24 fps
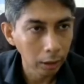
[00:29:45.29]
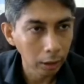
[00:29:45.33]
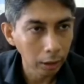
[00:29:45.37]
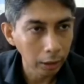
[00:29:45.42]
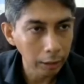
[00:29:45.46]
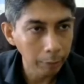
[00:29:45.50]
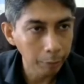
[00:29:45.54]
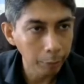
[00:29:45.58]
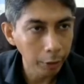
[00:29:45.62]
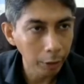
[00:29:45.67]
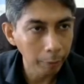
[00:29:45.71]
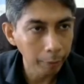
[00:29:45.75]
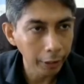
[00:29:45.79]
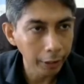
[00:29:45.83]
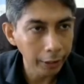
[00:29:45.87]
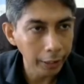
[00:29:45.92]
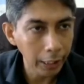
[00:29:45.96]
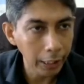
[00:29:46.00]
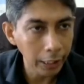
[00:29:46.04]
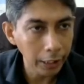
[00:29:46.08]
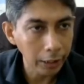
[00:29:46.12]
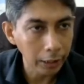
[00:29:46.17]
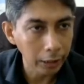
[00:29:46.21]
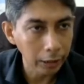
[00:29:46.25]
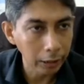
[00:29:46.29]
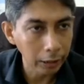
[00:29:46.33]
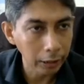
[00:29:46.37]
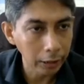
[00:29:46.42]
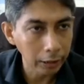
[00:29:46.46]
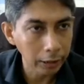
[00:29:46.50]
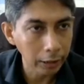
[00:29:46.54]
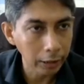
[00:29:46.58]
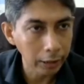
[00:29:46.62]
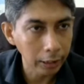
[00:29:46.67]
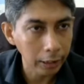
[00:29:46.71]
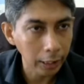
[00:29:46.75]
implementation,
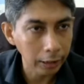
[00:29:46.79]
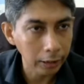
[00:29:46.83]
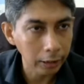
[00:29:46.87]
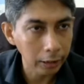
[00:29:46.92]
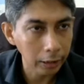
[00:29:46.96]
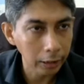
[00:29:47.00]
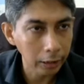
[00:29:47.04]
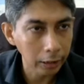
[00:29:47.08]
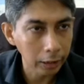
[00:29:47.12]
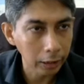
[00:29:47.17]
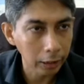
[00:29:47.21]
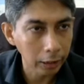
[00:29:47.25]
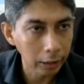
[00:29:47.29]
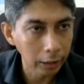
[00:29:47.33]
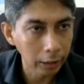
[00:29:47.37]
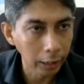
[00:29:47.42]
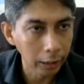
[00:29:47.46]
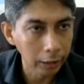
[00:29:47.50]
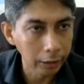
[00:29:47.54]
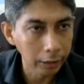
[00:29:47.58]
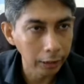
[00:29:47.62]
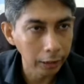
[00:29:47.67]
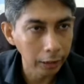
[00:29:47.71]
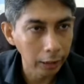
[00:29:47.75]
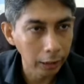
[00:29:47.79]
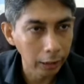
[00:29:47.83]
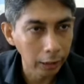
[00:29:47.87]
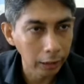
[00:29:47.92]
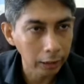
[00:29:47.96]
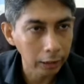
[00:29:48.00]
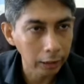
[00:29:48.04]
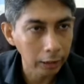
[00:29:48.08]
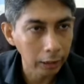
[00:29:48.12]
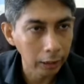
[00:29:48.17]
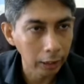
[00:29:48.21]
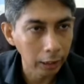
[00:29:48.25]
this is actually LDR
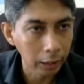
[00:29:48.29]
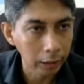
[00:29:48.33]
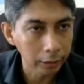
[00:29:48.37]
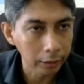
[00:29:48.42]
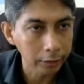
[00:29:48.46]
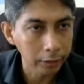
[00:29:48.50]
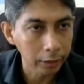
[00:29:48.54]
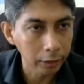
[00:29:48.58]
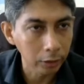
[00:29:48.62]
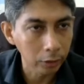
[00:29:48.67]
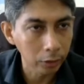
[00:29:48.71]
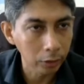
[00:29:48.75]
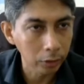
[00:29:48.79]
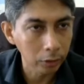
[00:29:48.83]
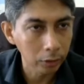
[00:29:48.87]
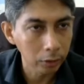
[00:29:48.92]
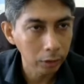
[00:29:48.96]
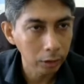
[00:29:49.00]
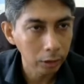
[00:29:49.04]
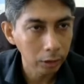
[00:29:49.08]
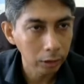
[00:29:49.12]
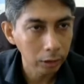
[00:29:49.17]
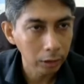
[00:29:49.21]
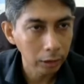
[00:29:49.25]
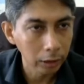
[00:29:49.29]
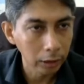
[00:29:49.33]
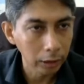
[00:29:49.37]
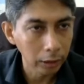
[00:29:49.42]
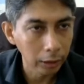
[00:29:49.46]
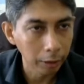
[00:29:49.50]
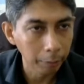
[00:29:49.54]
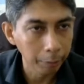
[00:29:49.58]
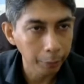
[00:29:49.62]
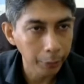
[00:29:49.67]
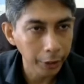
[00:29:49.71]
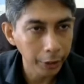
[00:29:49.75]
R0
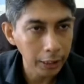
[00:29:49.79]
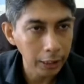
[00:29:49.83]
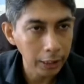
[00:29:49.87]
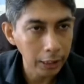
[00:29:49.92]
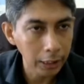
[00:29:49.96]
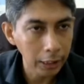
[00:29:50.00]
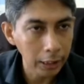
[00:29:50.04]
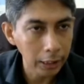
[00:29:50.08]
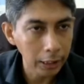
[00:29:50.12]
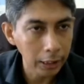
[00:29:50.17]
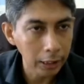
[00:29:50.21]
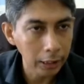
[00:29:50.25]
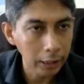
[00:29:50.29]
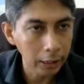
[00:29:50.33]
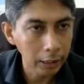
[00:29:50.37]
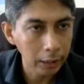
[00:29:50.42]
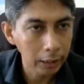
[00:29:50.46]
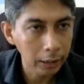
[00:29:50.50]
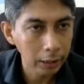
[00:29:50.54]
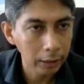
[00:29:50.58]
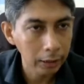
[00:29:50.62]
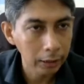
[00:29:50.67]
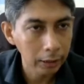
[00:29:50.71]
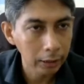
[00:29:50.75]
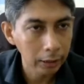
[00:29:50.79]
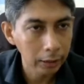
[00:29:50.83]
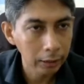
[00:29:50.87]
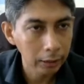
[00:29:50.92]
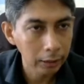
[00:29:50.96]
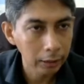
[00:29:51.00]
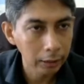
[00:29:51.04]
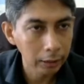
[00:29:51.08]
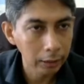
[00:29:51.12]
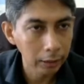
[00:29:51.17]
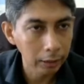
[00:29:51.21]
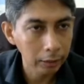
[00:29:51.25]
PC.
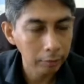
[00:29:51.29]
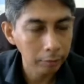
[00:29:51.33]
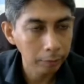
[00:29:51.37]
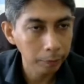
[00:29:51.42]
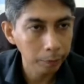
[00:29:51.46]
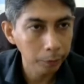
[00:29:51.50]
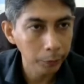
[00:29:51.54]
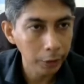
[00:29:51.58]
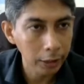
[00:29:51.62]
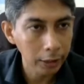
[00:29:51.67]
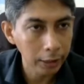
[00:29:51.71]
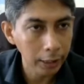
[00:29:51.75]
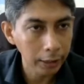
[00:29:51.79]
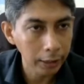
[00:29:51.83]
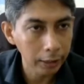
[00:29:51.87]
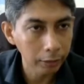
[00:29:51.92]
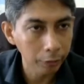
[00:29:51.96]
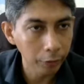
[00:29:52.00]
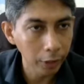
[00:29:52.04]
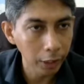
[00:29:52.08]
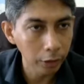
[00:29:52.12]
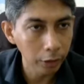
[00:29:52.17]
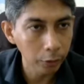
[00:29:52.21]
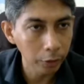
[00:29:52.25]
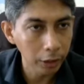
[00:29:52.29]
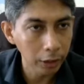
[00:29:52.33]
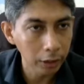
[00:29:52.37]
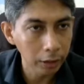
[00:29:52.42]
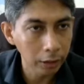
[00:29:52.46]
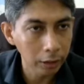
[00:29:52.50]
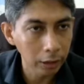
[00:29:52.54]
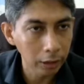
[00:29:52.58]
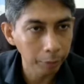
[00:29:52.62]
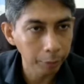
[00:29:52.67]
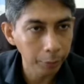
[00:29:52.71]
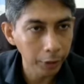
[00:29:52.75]
Means that the value in
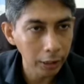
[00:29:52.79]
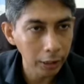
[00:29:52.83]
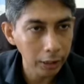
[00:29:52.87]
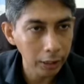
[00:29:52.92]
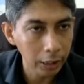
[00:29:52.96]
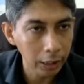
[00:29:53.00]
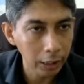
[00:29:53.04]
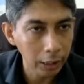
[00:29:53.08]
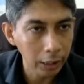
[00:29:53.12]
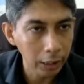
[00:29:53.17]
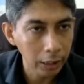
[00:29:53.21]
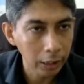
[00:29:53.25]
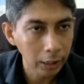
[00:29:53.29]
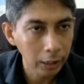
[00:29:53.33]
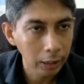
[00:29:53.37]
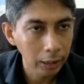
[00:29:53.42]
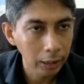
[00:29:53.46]
the PC,